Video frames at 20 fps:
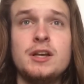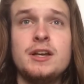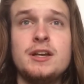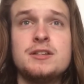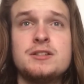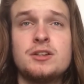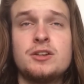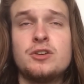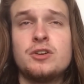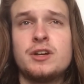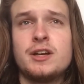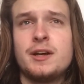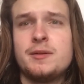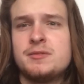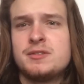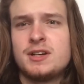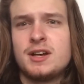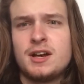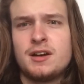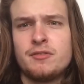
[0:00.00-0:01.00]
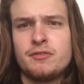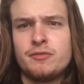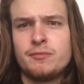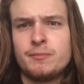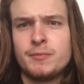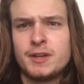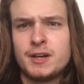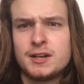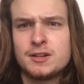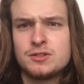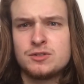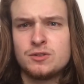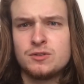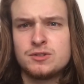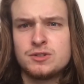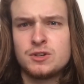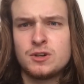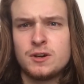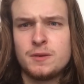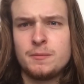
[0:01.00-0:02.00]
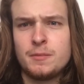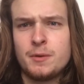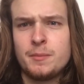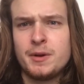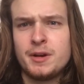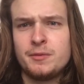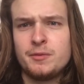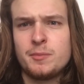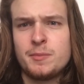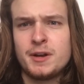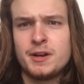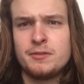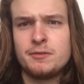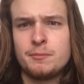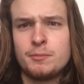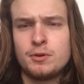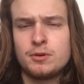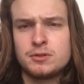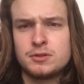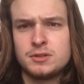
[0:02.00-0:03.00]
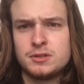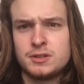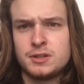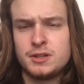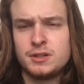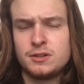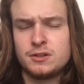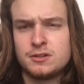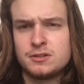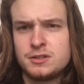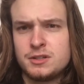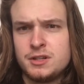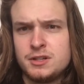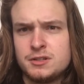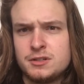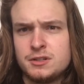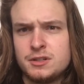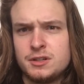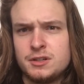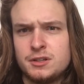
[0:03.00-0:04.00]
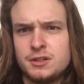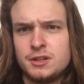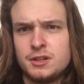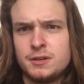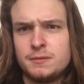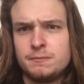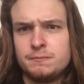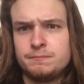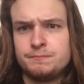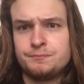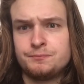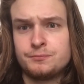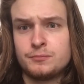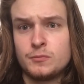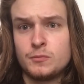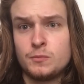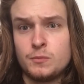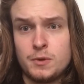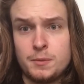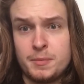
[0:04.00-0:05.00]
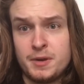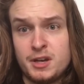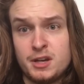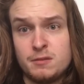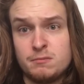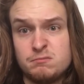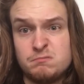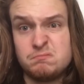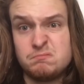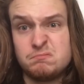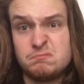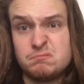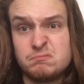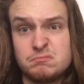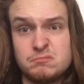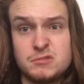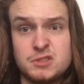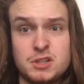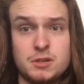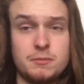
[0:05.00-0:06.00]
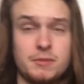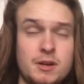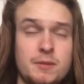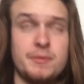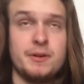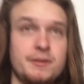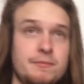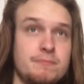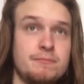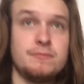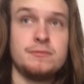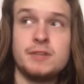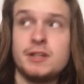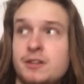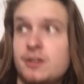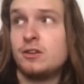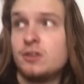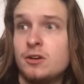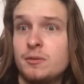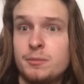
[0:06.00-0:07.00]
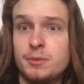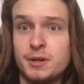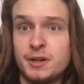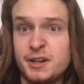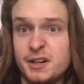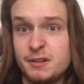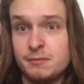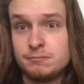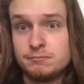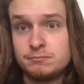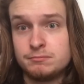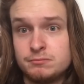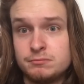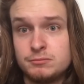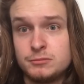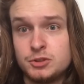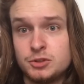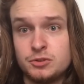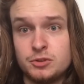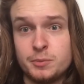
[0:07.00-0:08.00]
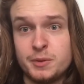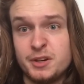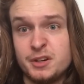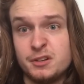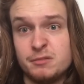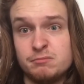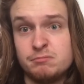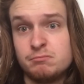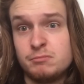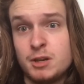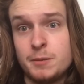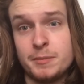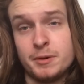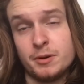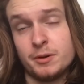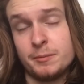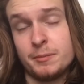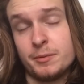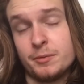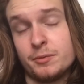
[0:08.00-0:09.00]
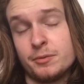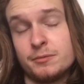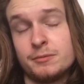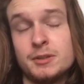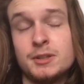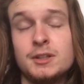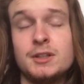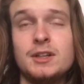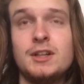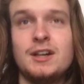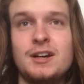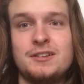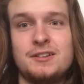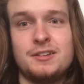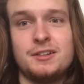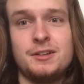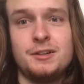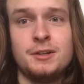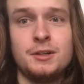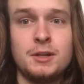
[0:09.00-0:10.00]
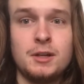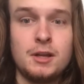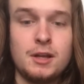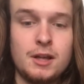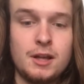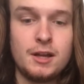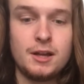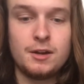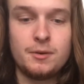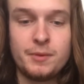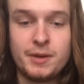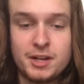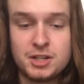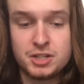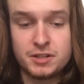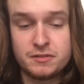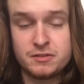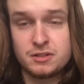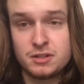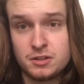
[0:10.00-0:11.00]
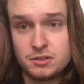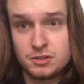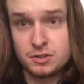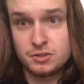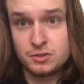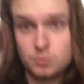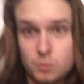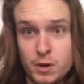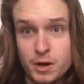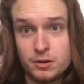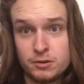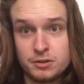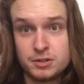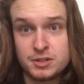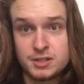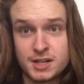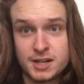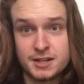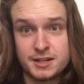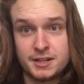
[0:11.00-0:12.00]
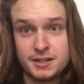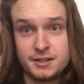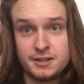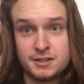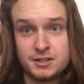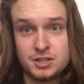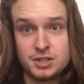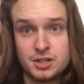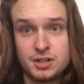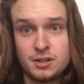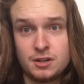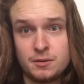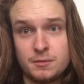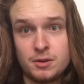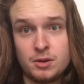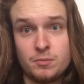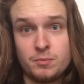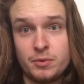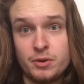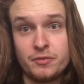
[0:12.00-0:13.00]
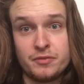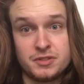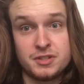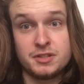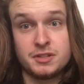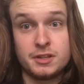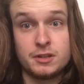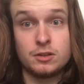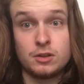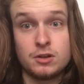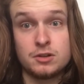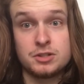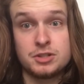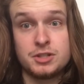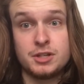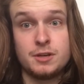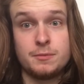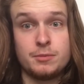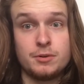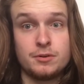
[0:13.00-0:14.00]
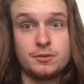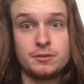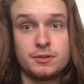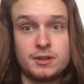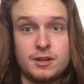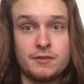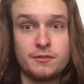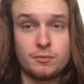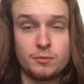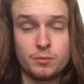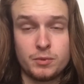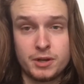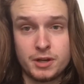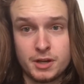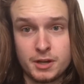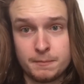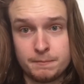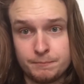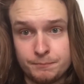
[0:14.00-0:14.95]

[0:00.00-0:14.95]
it's a good game to have at that sort of time. I mean, we played on Boxing Day last season and we beat them, so maybe they don't like playing during the winter. Maybe no, but I don't know. We actually have Sunderland away on a Saturday this year. I mean, we obviously did last year, but given we